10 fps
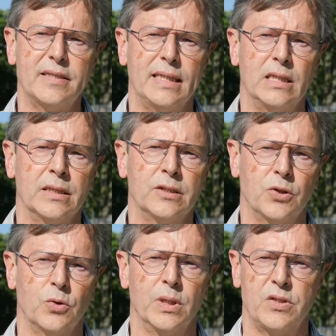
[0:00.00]
they
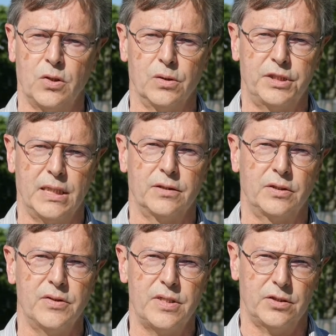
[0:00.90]
undergo a salt-shell
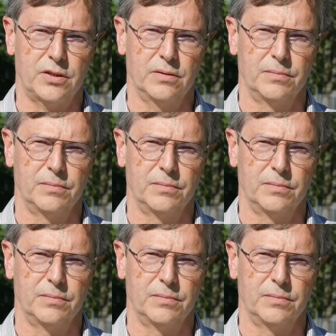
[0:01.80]
transition.